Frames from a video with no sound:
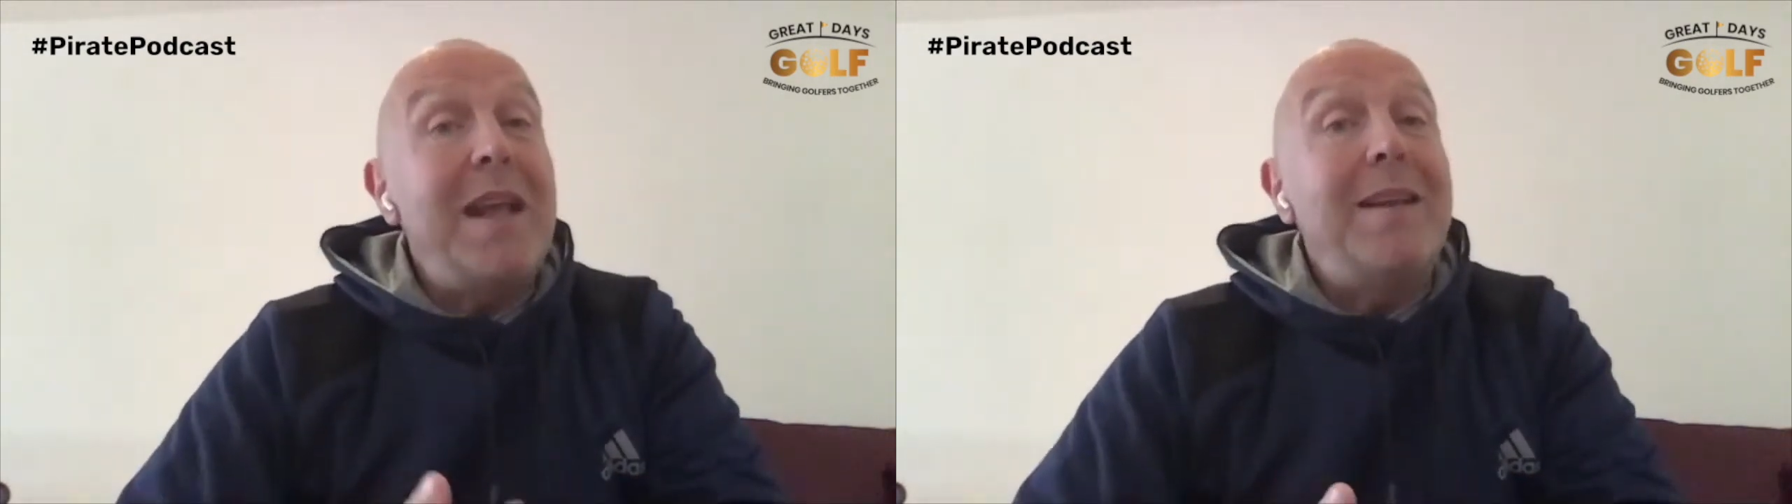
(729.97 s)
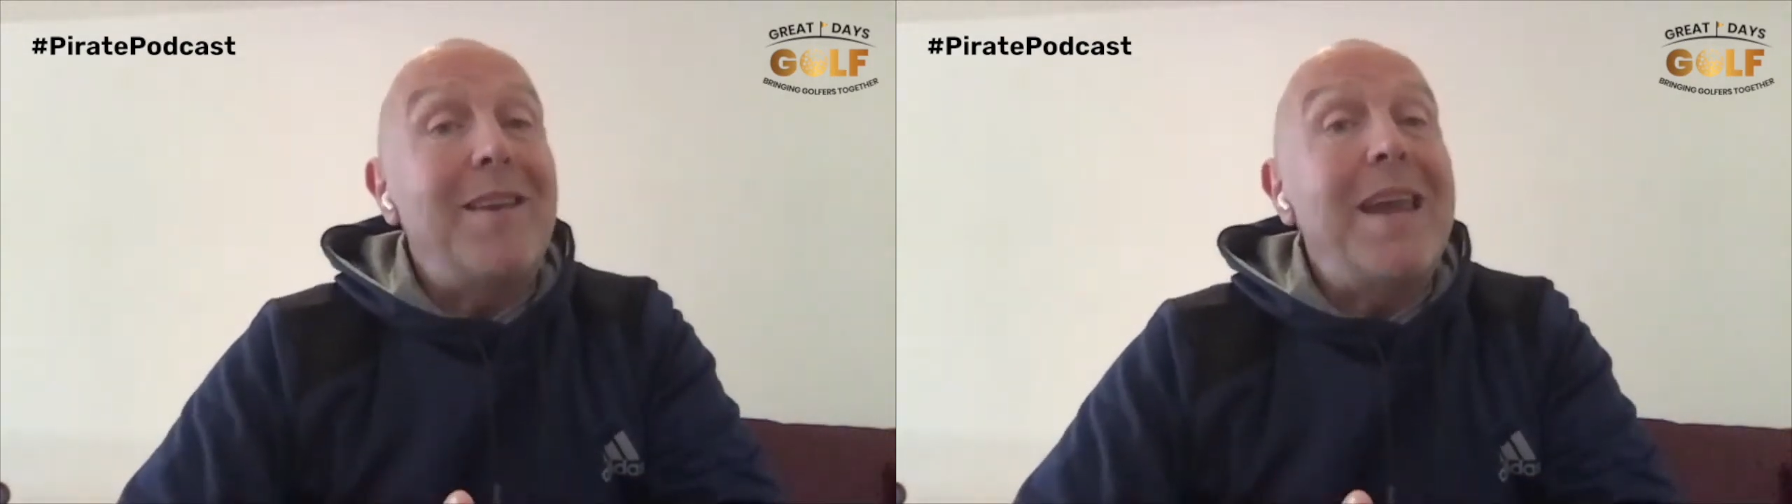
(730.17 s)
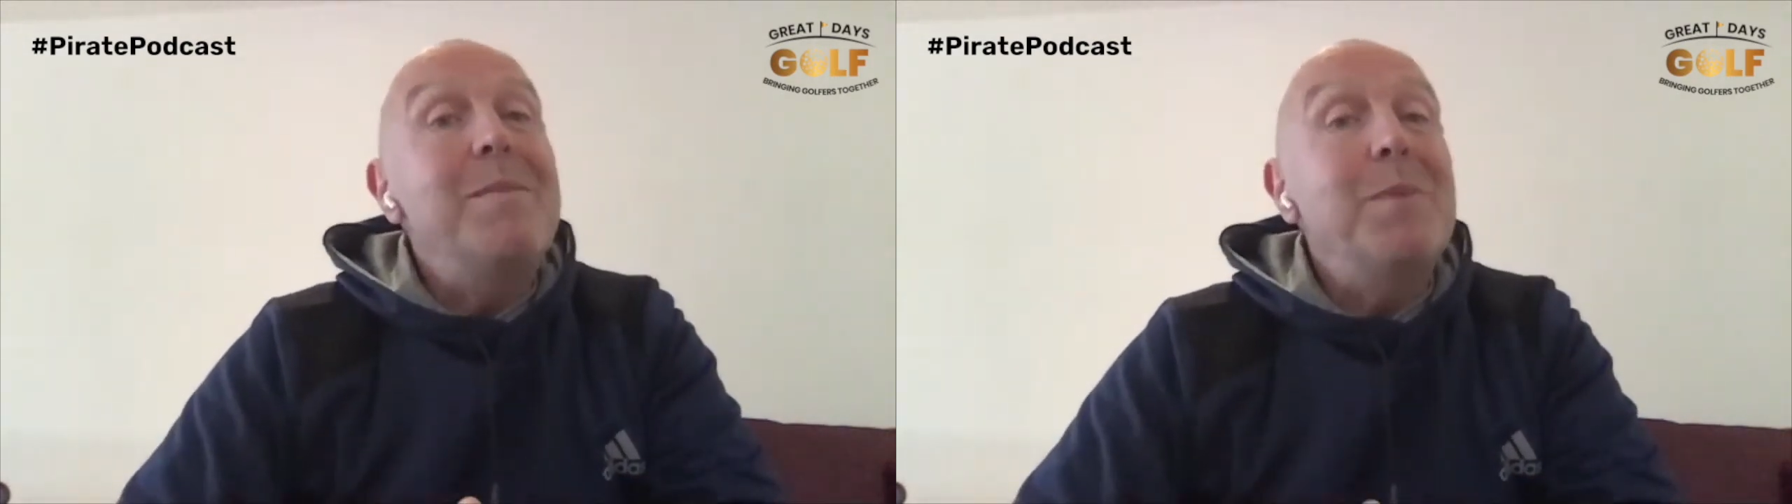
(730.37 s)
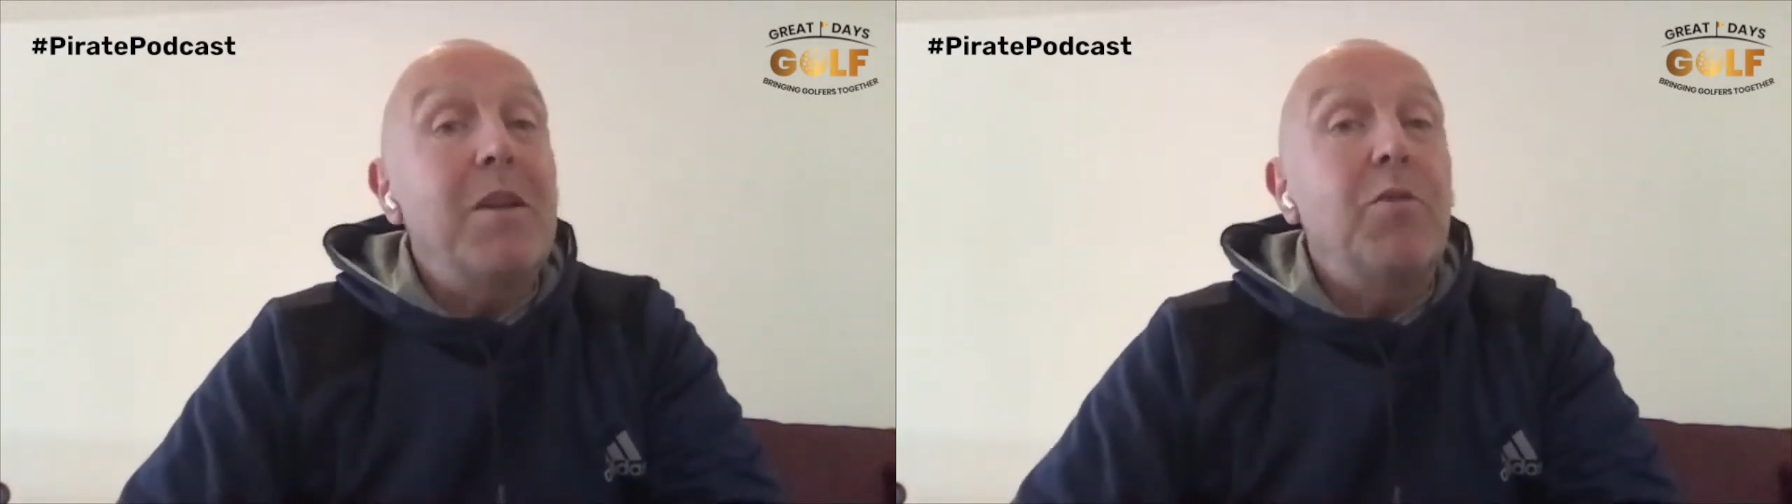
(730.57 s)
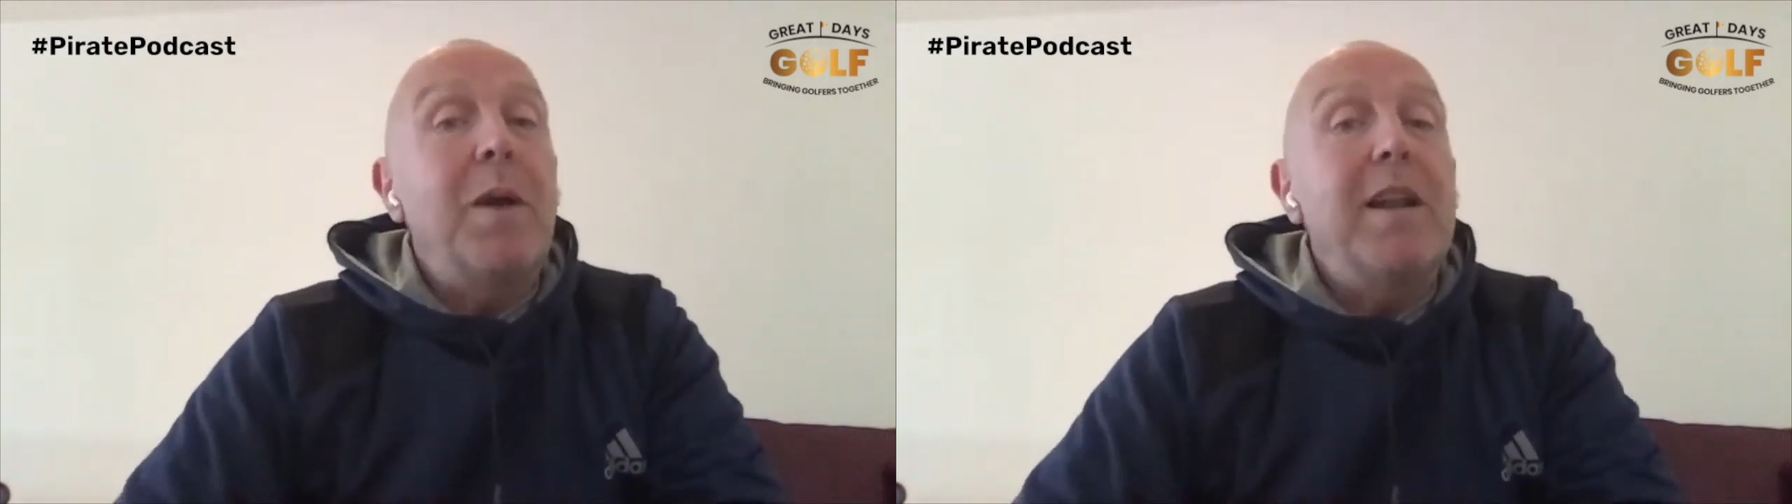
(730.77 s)
entertainment
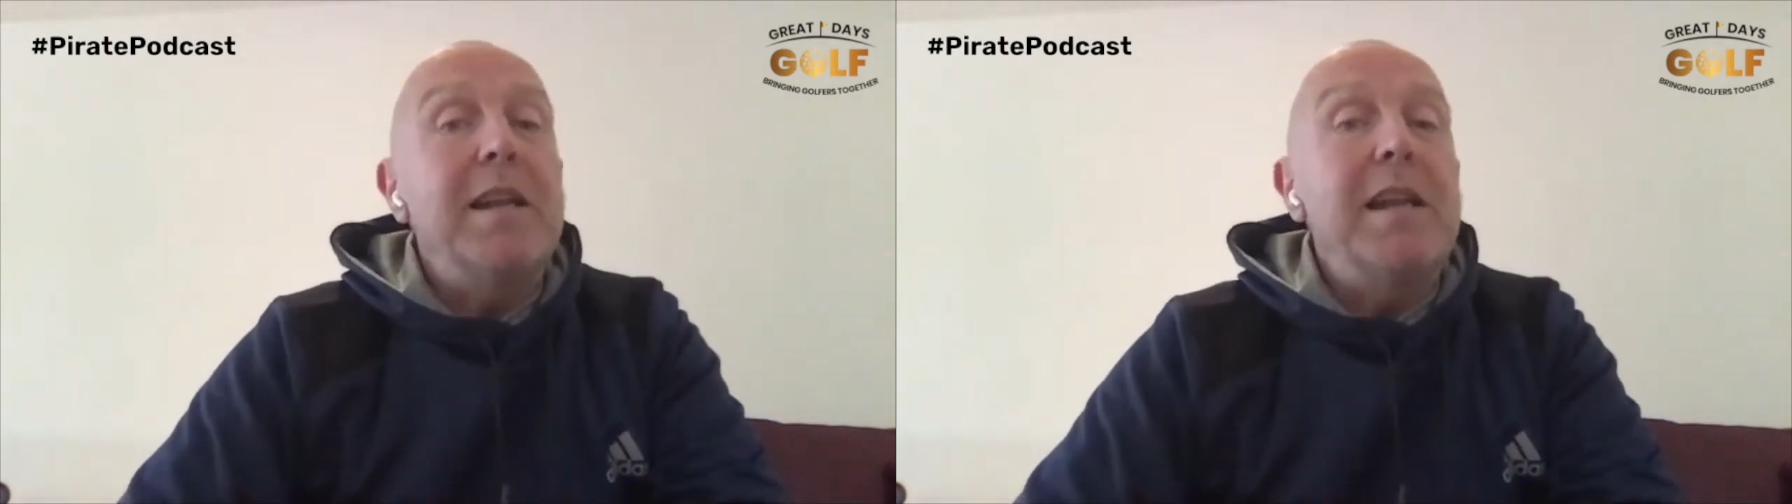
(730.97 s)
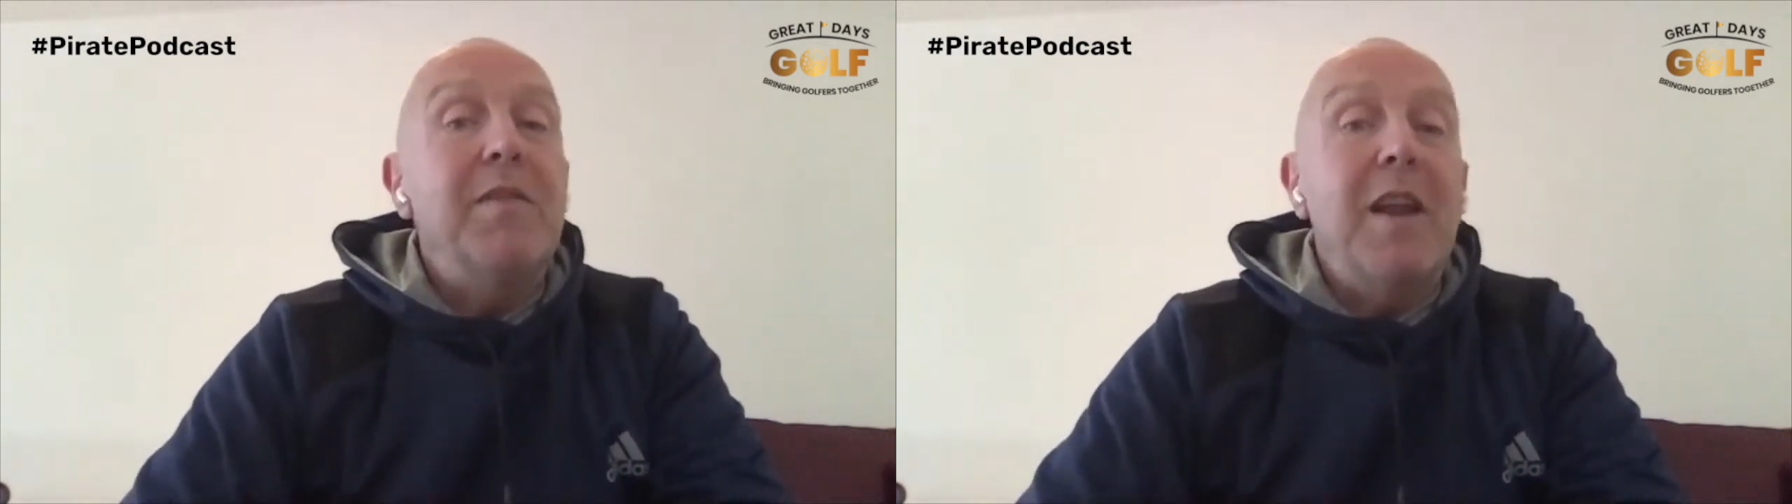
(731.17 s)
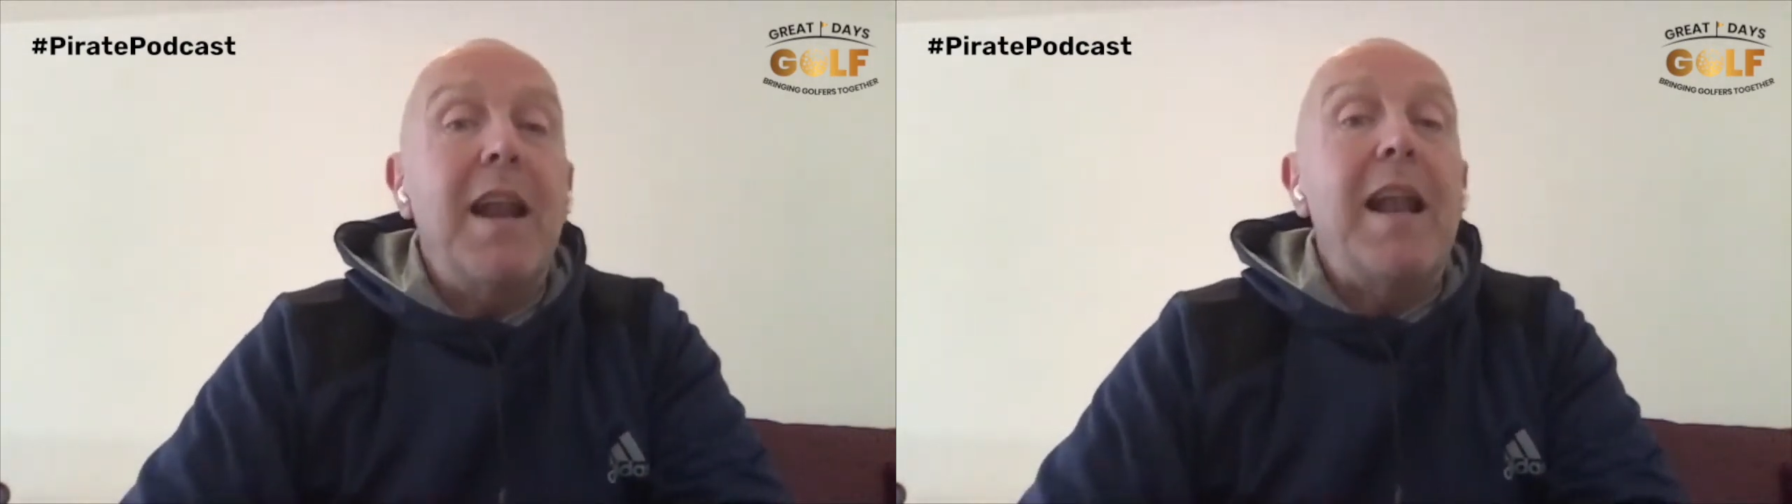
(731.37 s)
as well in the evening